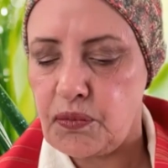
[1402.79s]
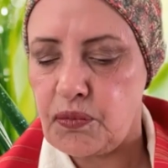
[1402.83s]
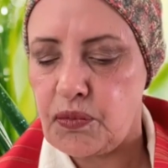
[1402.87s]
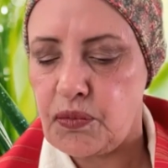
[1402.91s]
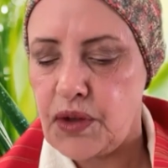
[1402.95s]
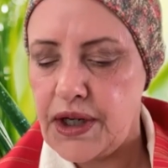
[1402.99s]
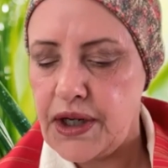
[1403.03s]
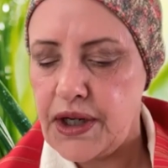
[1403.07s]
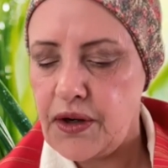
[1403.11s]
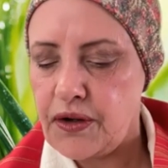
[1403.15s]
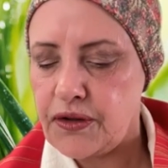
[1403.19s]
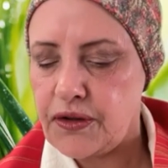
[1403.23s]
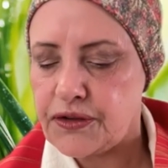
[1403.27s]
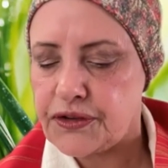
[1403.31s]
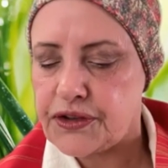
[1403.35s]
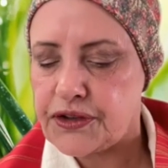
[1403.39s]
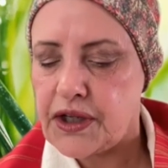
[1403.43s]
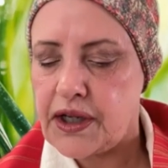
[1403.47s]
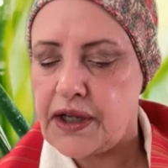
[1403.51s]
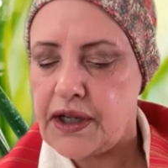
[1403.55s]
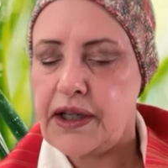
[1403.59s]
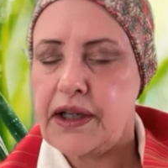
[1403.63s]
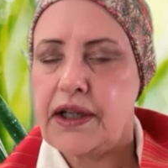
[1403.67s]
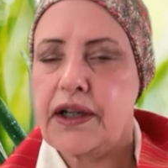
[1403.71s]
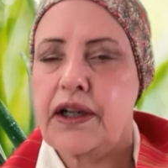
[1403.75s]
We are
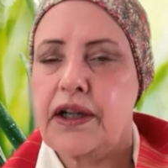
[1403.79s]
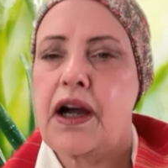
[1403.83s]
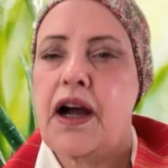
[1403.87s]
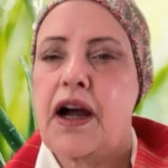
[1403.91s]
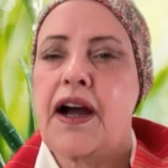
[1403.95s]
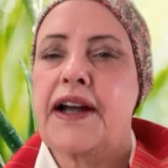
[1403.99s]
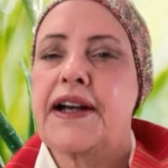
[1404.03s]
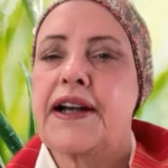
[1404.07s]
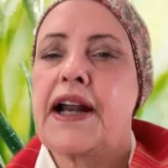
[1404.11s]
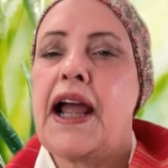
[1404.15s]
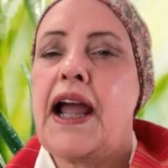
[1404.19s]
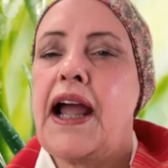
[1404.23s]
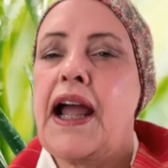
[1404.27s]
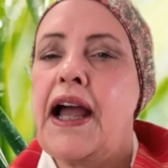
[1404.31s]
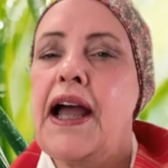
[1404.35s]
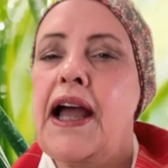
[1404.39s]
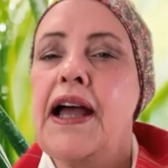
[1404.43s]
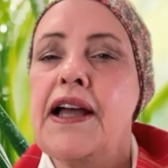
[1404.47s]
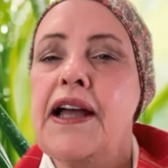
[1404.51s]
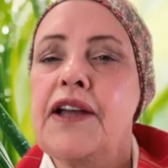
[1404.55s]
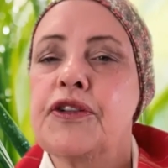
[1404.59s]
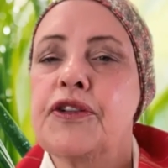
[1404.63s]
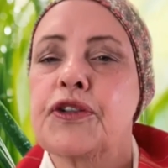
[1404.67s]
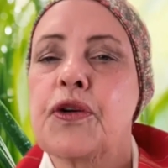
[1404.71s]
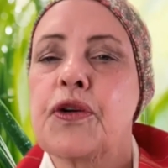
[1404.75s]
saying God
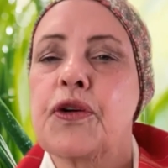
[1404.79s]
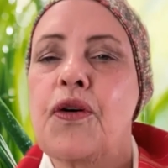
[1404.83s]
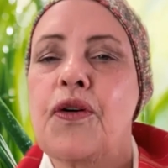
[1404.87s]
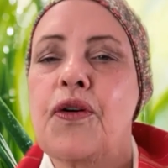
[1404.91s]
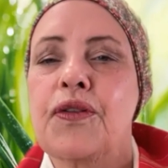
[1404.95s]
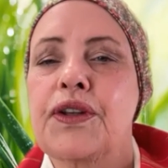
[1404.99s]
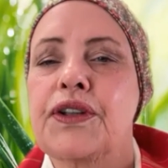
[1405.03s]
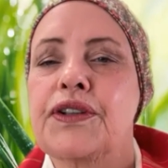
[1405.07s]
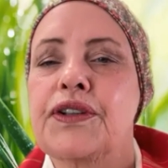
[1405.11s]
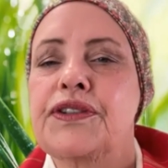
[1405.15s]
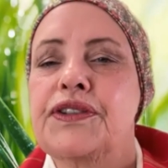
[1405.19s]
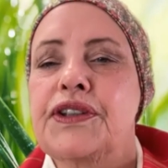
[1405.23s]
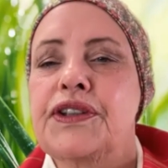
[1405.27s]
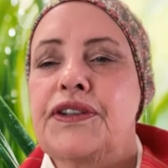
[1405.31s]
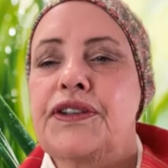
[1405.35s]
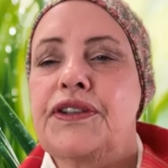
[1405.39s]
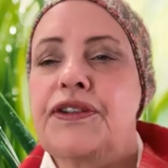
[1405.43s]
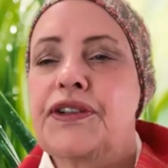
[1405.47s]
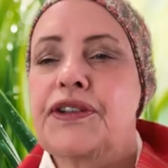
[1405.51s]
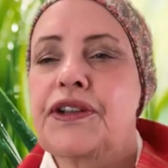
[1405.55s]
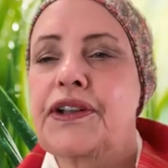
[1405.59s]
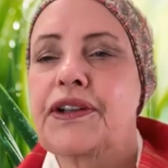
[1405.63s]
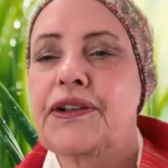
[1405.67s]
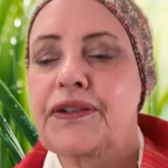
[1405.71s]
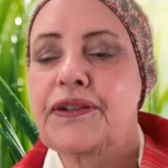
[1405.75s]
has all the
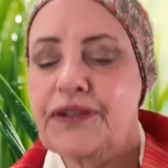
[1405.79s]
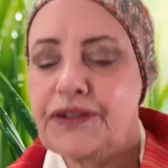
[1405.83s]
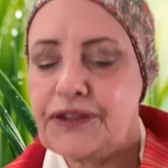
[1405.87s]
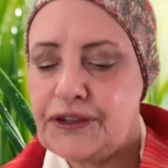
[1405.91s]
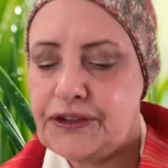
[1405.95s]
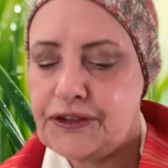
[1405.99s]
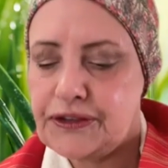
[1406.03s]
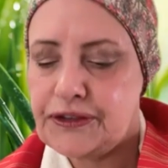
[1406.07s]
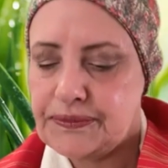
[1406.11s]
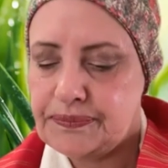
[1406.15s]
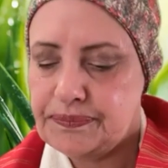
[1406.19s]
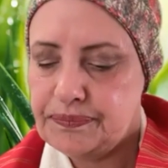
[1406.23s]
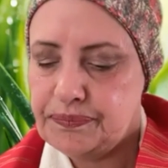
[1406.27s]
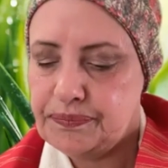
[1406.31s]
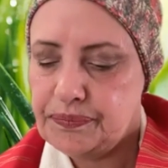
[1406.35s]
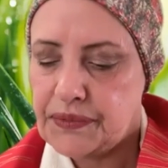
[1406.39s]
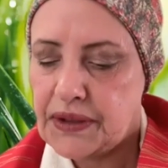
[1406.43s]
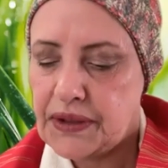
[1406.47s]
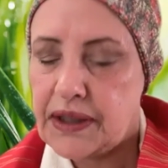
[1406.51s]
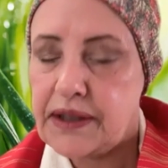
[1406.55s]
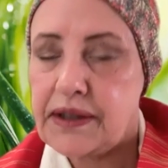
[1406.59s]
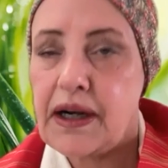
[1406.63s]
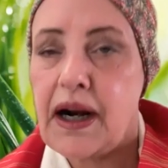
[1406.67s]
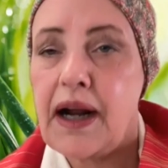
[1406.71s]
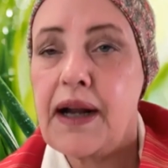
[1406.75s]
details,
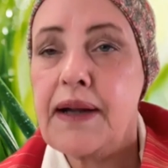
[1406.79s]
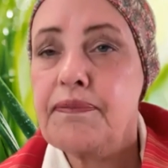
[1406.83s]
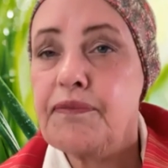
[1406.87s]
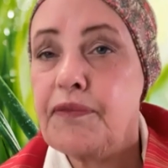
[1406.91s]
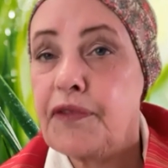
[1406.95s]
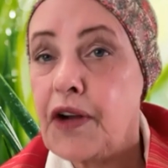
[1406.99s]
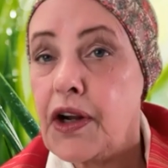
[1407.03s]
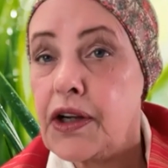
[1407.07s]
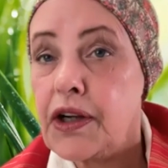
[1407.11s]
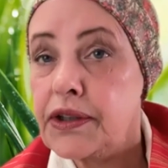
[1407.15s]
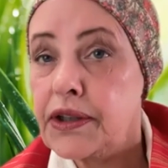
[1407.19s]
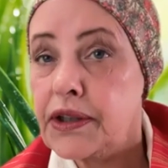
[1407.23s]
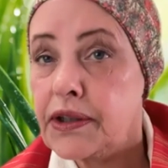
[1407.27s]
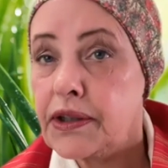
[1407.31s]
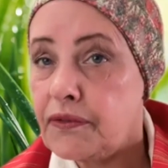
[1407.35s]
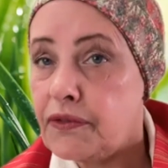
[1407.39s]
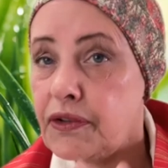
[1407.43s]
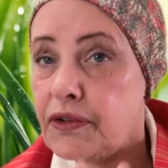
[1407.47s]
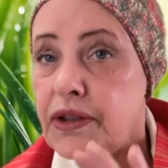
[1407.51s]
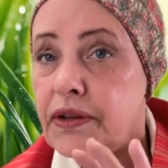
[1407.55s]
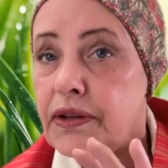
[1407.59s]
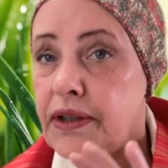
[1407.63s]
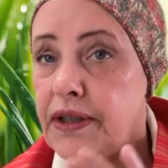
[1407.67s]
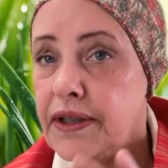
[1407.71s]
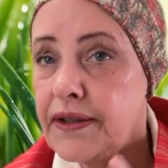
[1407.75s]
and I'm finding
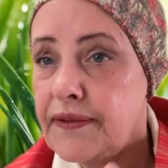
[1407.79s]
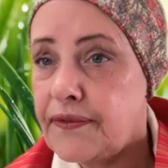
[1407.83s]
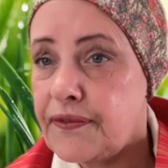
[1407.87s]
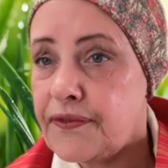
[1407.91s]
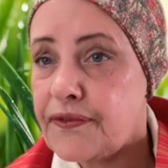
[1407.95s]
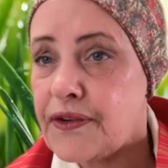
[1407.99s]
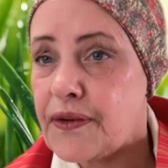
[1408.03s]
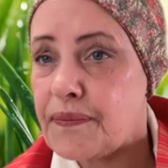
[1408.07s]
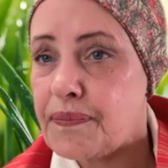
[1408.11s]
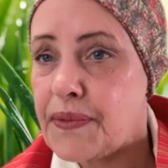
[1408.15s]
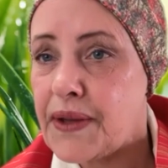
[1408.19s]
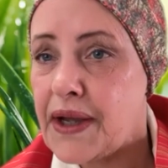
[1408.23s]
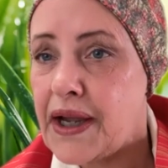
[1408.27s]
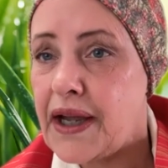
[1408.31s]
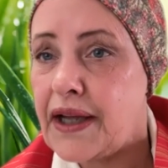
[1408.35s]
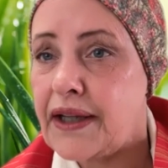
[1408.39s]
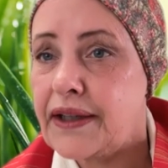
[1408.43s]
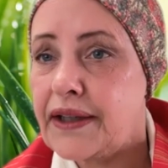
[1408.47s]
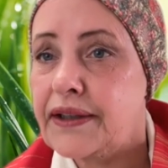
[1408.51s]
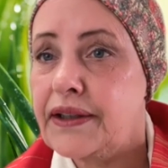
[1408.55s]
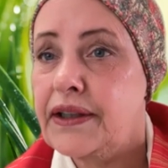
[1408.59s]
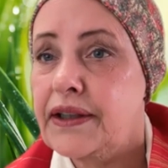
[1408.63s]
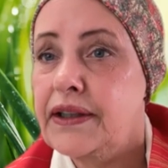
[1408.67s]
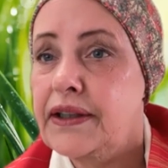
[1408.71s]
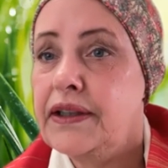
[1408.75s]
relief from
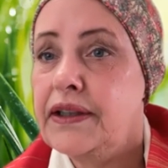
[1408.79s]
that.